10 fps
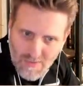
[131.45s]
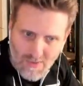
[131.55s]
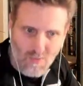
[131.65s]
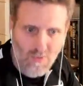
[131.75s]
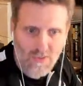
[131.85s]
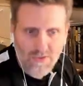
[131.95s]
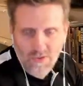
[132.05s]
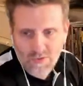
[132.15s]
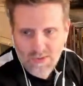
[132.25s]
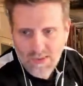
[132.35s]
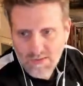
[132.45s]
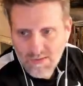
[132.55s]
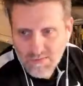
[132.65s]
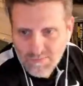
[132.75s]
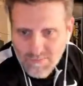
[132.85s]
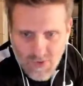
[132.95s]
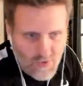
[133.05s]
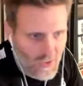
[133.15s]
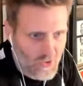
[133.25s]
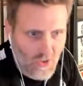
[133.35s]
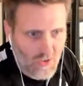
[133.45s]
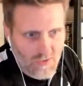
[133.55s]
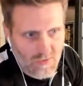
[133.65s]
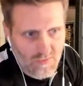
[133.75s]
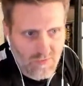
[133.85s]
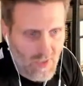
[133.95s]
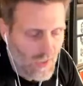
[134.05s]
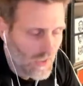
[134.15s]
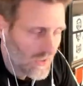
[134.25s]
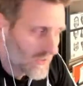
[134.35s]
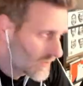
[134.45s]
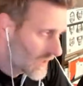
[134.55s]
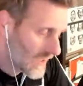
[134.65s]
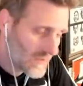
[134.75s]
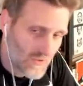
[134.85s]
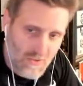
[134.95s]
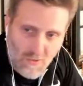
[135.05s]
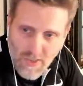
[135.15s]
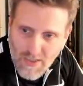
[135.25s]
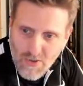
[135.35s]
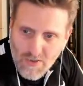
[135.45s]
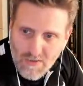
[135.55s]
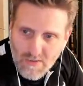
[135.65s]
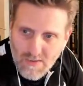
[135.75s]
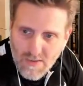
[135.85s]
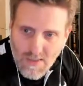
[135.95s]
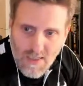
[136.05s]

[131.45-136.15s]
So what I'll do is I'll do sketch cards of new characters, locations,